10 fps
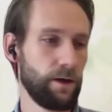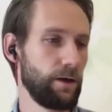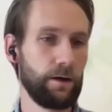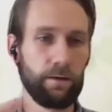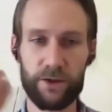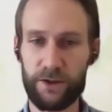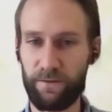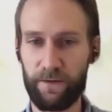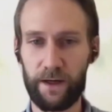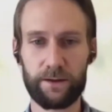emission
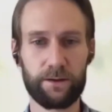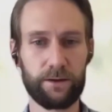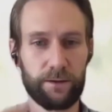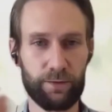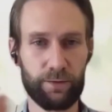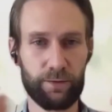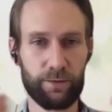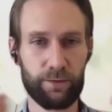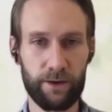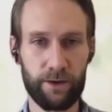factors,
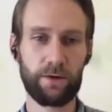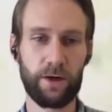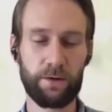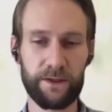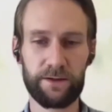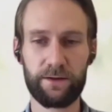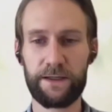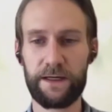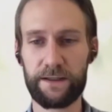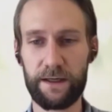processes, raw
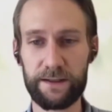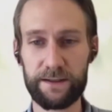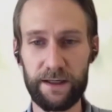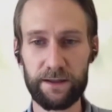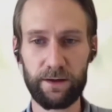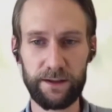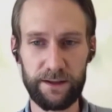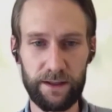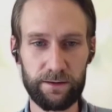material data, etc.,